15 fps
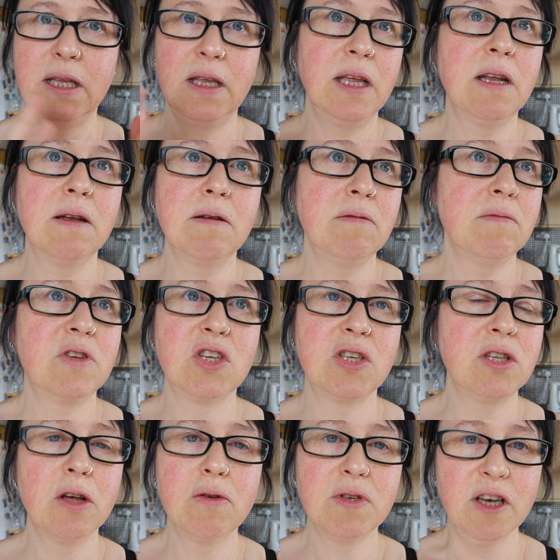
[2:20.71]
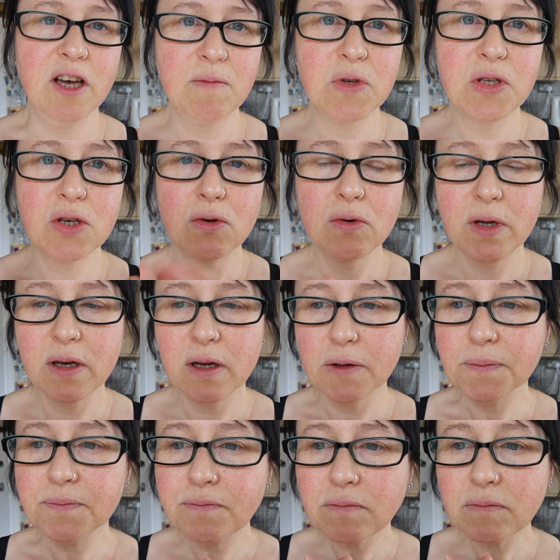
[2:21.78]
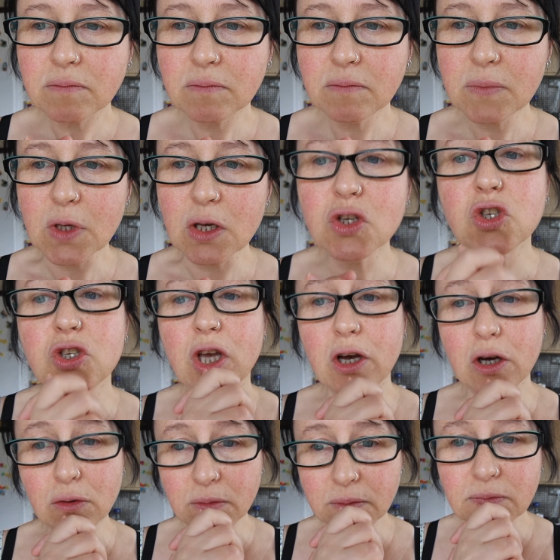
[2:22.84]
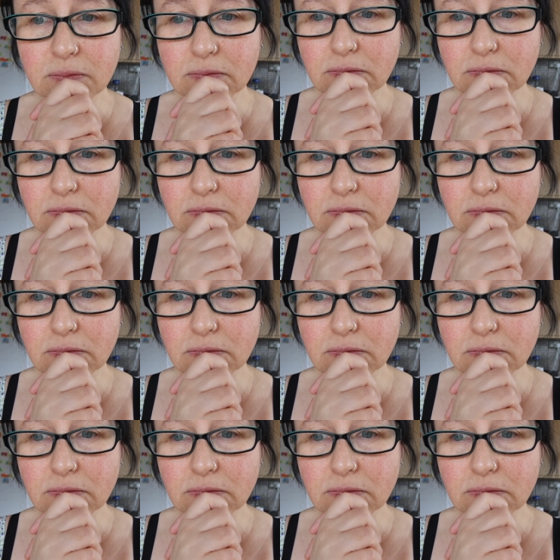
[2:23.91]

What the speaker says: in just no time at all, you know. So